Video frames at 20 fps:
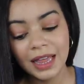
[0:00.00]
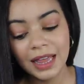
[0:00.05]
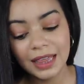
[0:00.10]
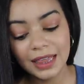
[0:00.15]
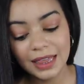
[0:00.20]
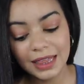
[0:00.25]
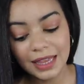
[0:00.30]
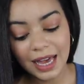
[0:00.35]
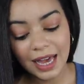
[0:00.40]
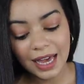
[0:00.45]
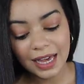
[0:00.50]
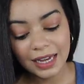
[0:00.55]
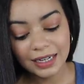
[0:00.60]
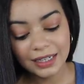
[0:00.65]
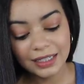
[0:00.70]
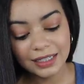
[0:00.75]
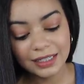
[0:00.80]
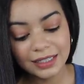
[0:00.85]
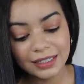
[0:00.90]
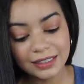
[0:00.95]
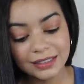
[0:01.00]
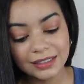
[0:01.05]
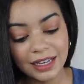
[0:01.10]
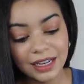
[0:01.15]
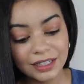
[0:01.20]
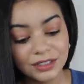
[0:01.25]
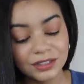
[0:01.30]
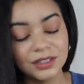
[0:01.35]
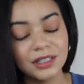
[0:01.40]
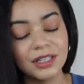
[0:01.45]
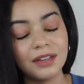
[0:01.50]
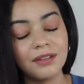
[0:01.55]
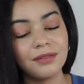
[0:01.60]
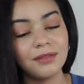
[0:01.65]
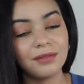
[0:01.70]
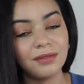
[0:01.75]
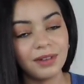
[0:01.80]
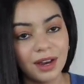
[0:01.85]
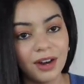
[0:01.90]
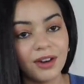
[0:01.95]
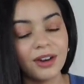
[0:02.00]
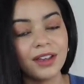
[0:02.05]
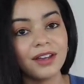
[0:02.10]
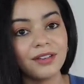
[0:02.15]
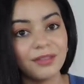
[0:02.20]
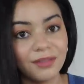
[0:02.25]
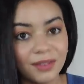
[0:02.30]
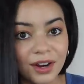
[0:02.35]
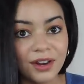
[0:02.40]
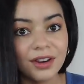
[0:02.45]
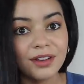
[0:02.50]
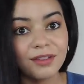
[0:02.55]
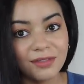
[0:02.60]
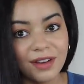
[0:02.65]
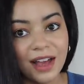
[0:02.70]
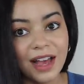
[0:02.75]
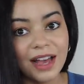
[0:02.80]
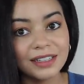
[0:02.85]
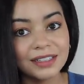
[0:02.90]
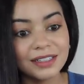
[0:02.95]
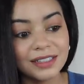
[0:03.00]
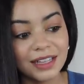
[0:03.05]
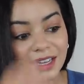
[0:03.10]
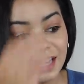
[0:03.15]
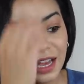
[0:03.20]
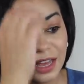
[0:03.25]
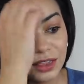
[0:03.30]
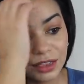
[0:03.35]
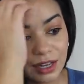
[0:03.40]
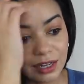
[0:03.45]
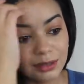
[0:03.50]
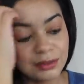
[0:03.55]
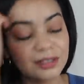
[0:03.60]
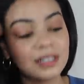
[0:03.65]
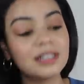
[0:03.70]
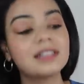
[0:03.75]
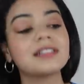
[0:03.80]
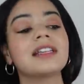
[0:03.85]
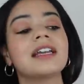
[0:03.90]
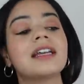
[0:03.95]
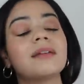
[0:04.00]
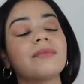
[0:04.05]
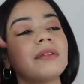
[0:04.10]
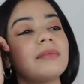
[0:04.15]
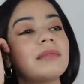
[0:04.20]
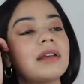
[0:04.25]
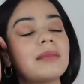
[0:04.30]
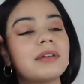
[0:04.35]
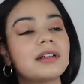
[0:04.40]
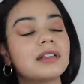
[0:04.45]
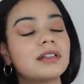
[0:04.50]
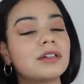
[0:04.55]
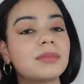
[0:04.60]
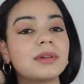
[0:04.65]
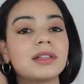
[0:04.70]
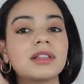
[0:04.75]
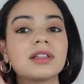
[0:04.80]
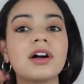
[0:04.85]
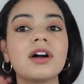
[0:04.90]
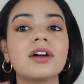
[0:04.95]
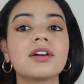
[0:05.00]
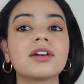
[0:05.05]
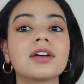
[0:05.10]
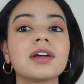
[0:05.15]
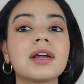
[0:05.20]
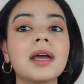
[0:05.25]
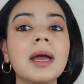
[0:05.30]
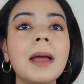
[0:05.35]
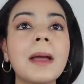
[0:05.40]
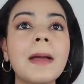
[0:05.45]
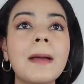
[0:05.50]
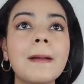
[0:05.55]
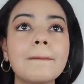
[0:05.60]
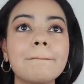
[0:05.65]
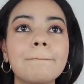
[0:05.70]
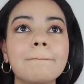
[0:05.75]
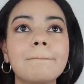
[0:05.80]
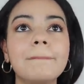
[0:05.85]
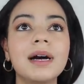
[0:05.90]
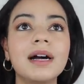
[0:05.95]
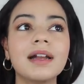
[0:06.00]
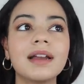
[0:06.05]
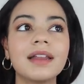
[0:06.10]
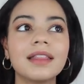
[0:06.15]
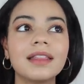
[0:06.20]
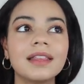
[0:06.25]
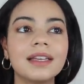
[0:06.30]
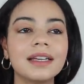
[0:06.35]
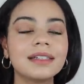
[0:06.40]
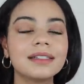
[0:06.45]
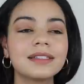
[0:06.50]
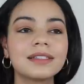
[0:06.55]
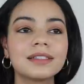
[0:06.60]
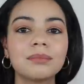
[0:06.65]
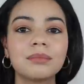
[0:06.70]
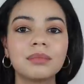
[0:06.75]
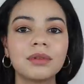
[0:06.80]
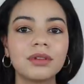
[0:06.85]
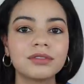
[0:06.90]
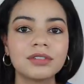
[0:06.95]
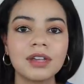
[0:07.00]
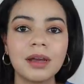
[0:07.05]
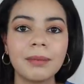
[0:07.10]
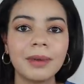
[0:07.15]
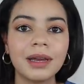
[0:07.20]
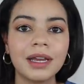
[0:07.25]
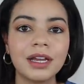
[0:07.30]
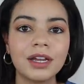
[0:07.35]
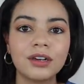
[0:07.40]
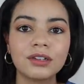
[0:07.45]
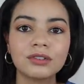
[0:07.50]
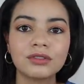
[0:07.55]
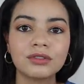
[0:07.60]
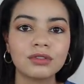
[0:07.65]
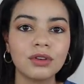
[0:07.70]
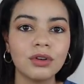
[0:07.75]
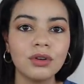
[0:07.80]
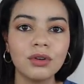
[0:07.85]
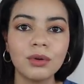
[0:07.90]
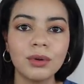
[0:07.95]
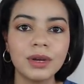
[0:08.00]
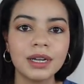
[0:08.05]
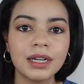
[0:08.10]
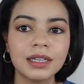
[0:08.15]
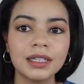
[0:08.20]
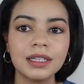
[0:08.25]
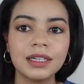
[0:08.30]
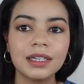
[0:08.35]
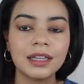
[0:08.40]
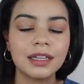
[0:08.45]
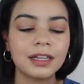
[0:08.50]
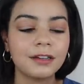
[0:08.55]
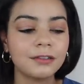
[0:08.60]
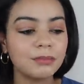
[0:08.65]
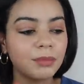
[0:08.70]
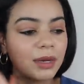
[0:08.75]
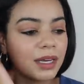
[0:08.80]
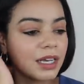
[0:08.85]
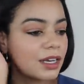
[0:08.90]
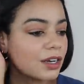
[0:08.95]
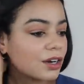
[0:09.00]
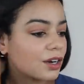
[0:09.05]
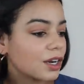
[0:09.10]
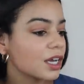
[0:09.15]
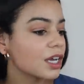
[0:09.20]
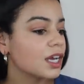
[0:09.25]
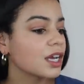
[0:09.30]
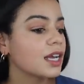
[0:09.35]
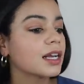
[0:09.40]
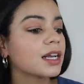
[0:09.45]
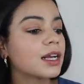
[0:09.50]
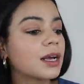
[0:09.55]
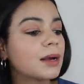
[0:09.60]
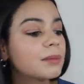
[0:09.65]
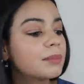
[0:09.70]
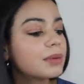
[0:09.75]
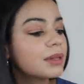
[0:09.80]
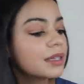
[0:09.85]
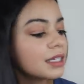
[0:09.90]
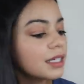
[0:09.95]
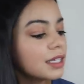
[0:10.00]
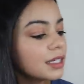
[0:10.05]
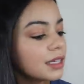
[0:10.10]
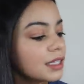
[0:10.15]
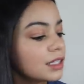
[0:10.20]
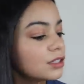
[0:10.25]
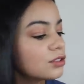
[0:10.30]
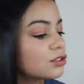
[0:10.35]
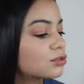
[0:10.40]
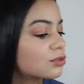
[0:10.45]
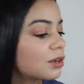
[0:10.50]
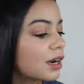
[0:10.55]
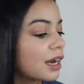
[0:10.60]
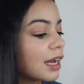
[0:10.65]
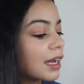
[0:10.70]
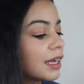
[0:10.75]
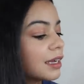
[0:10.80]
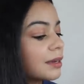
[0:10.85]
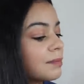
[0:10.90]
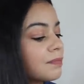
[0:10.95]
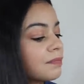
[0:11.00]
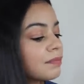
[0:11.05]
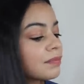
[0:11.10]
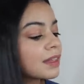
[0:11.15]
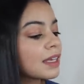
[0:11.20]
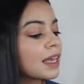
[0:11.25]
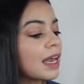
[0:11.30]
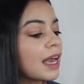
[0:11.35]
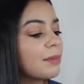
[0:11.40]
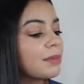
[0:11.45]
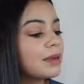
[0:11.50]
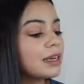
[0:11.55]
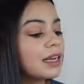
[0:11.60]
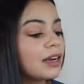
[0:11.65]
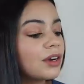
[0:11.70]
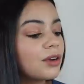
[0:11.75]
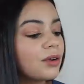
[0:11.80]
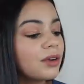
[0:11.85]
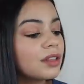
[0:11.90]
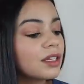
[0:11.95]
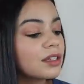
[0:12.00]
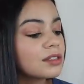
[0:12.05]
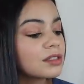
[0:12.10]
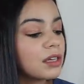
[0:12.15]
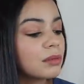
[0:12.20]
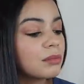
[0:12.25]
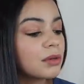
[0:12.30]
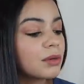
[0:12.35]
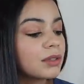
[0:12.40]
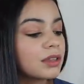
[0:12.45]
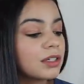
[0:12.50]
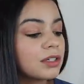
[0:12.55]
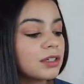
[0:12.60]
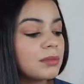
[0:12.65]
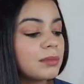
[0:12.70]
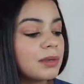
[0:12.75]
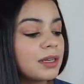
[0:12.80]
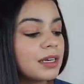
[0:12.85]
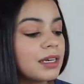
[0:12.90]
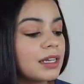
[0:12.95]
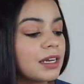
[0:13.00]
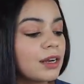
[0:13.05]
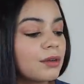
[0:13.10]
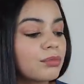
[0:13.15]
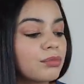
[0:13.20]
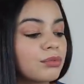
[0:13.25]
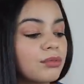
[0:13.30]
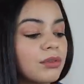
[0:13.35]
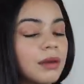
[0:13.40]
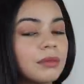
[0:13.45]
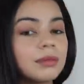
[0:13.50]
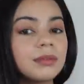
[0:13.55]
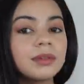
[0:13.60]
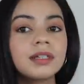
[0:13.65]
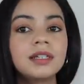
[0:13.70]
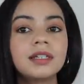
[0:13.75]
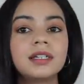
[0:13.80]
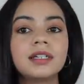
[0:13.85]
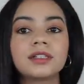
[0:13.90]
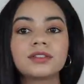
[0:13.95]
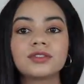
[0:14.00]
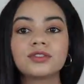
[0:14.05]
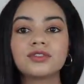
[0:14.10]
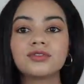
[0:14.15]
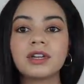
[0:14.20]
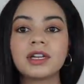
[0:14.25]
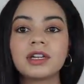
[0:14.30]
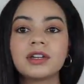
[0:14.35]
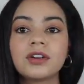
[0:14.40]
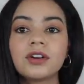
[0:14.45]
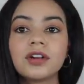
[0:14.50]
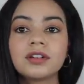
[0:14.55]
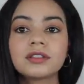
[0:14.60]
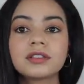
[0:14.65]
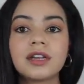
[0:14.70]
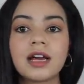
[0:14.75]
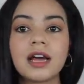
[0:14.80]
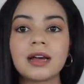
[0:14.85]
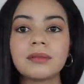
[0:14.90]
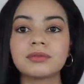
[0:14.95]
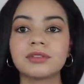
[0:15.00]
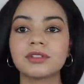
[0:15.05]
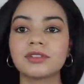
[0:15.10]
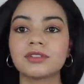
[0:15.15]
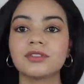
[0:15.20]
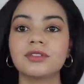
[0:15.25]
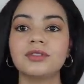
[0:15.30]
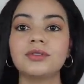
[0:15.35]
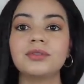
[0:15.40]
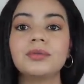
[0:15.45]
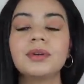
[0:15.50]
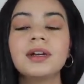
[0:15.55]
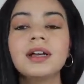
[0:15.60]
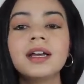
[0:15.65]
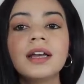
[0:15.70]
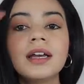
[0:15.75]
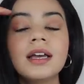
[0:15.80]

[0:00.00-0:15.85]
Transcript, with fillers: That is actually very, very fast. Like I thought it was gonna take me maybe a little bit longer, but this blows out my hair so quickly. I left my hair completely dry. I mean, I know in the summer with the humidity, I'll probably need a straightener on top just to